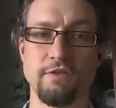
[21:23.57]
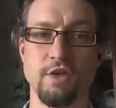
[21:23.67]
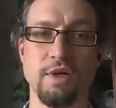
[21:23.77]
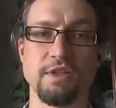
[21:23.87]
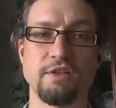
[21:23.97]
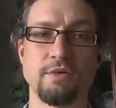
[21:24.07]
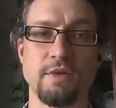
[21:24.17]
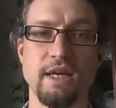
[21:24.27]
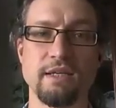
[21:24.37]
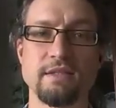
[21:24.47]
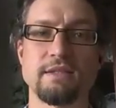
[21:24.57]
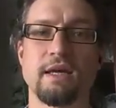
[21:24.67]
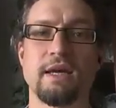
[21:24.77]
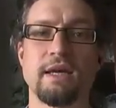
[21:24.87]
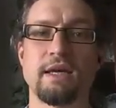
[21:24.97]
If you want to do this,
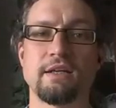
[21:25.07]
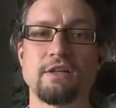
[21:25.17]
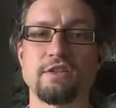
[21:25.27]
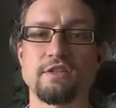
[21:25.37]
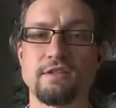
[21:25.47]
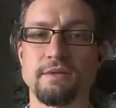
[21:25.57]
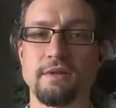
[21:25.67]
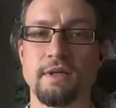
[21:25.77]
and not just